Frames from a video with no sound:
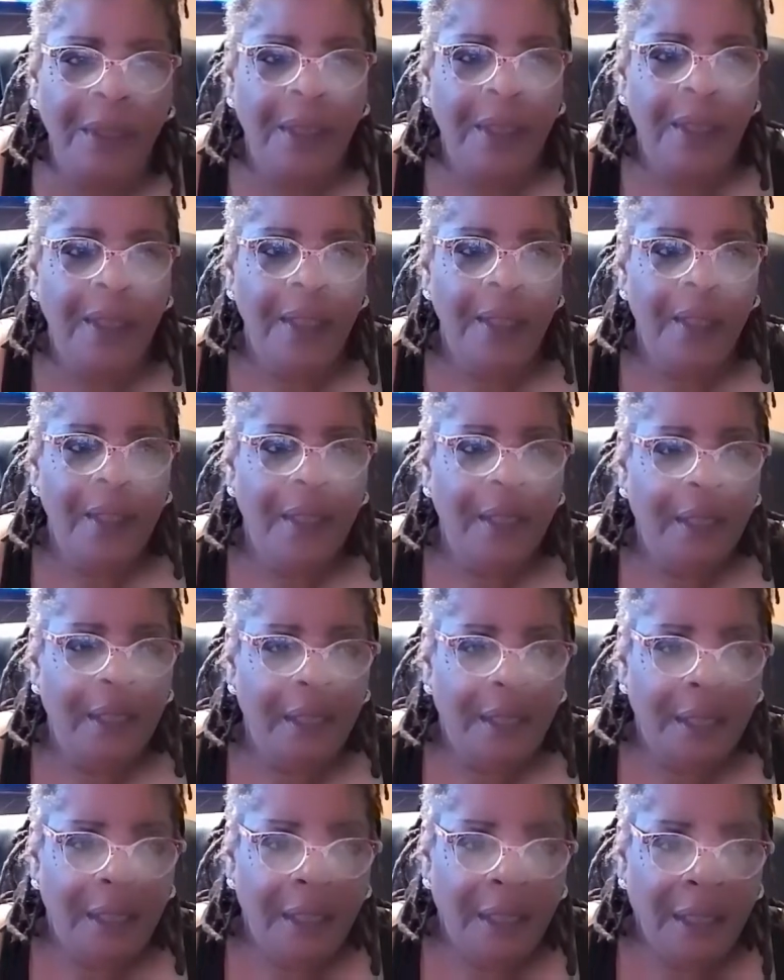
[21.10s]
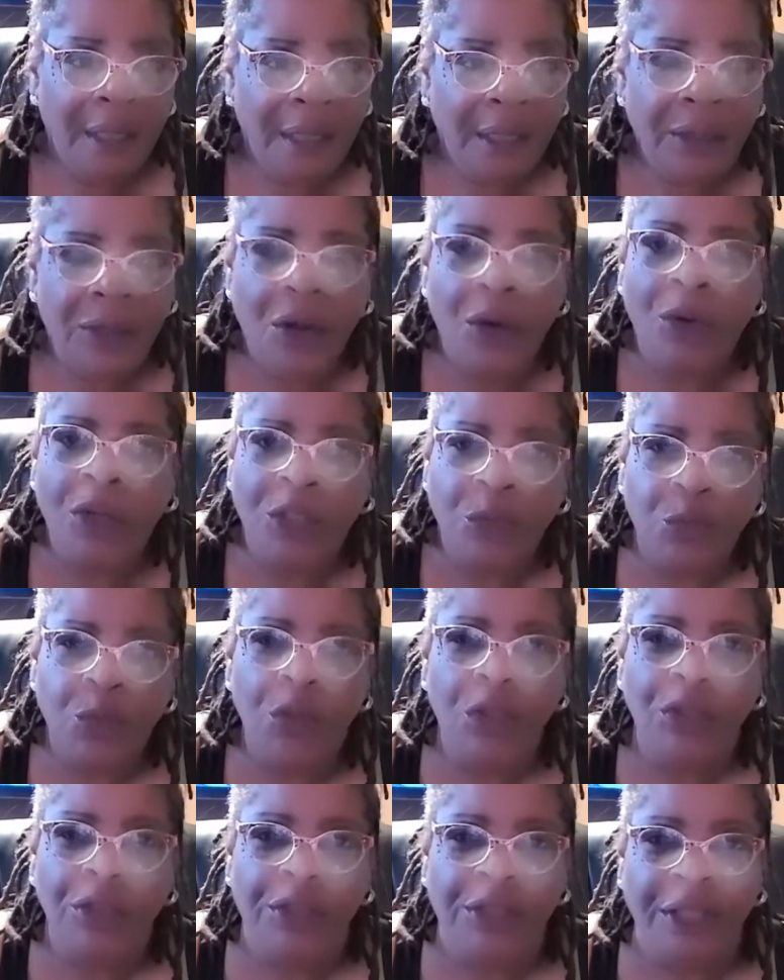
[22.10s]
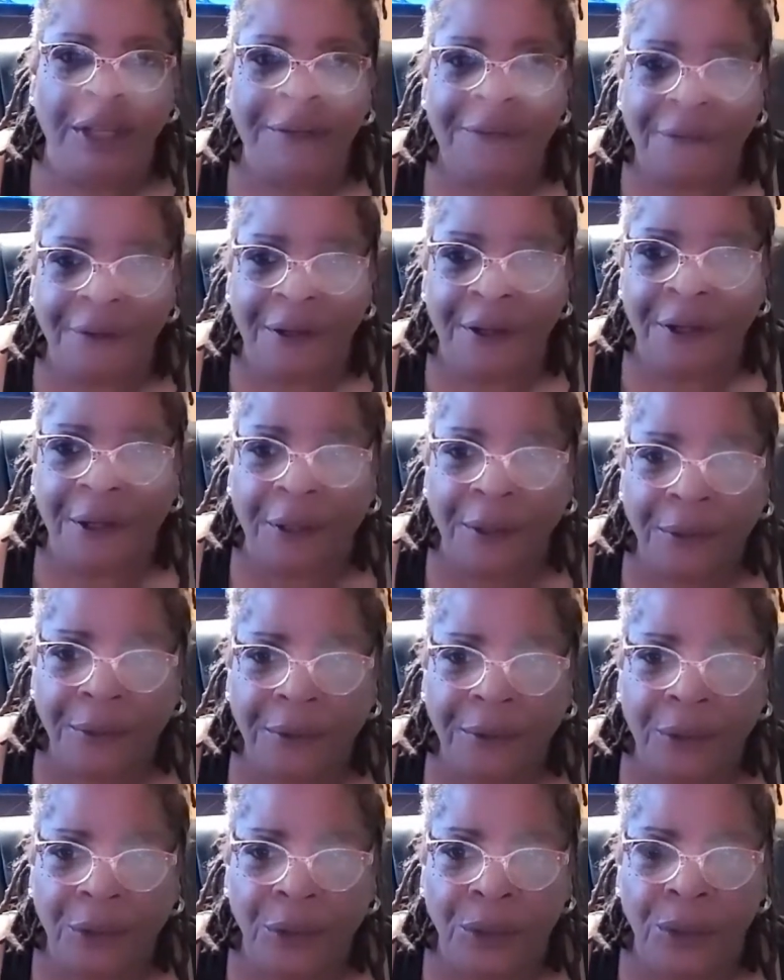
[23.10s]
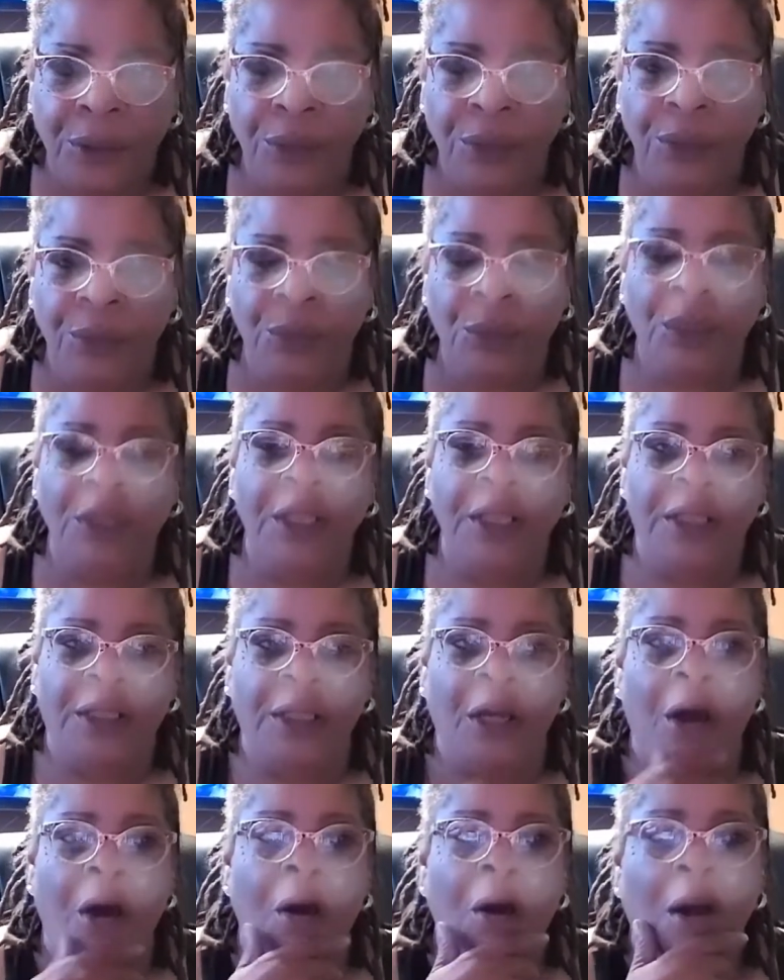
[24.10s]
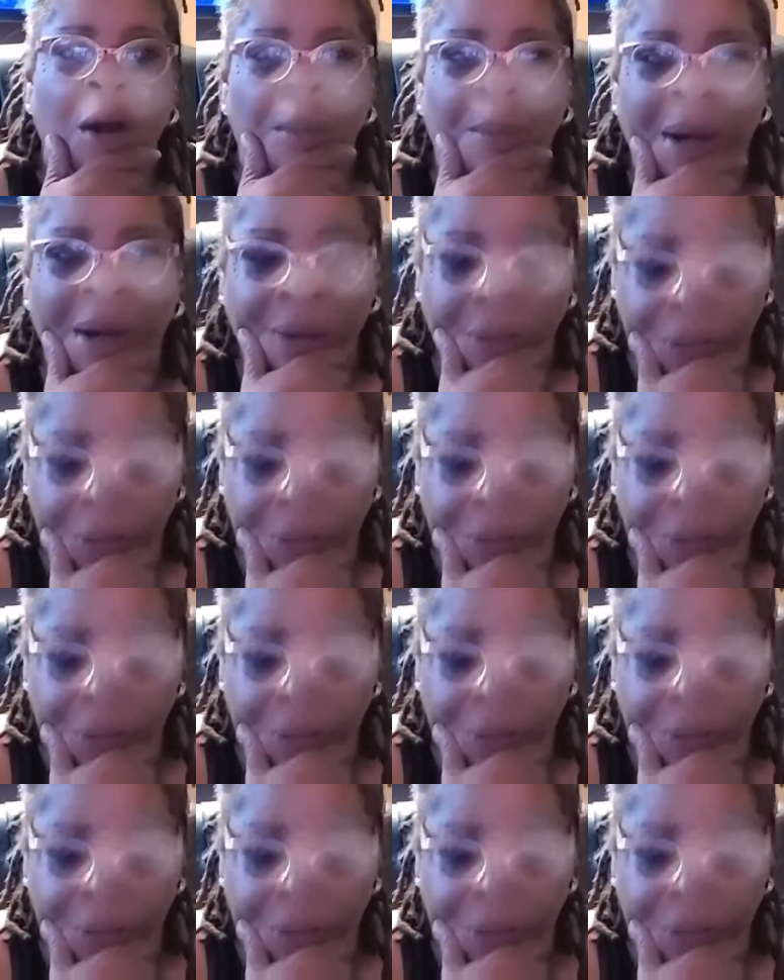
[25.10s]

Um, you know, it's real difficult to really